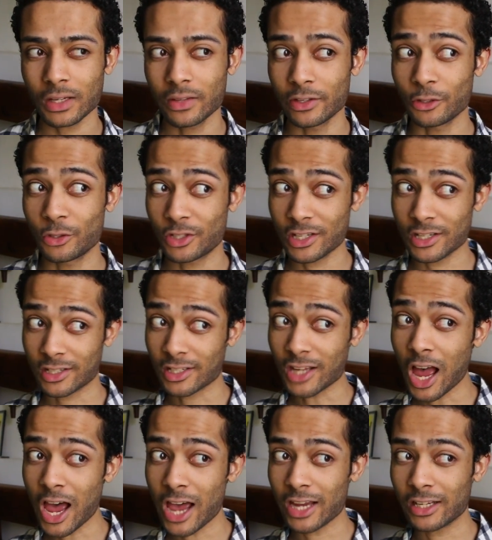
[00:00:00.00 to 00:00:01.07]
and then you see a
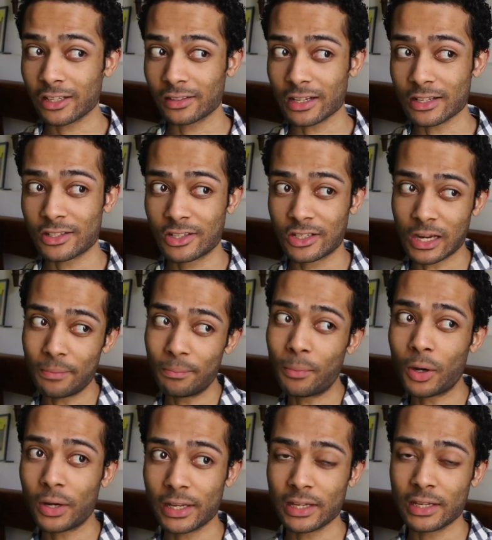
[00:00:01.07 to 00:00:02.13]
sign that
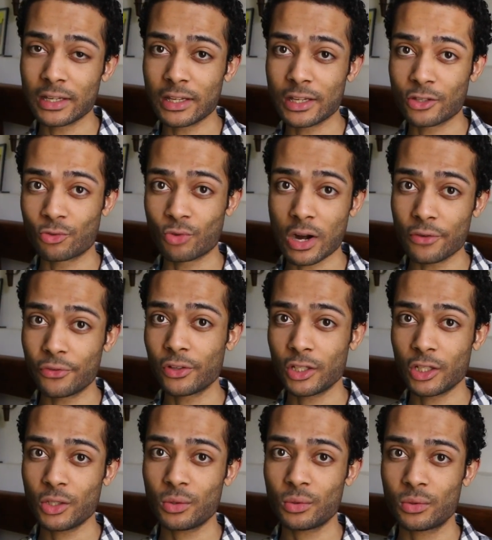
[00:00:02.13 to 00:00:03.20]
somebody is right for
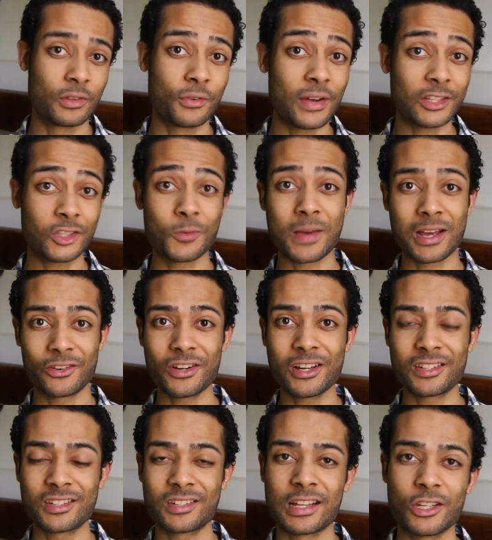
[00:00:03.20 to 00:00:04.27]
you, the fact of the matter
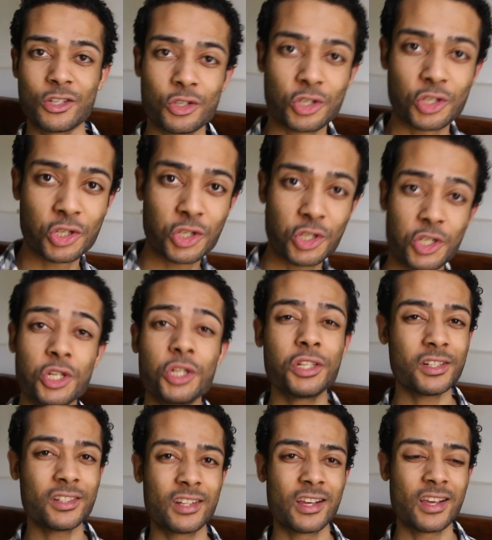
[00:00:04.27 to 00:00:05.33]
is that you
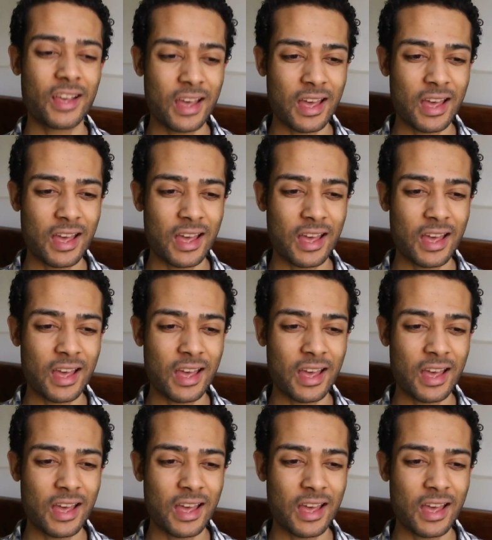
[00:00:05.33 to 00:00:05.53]
shouldn't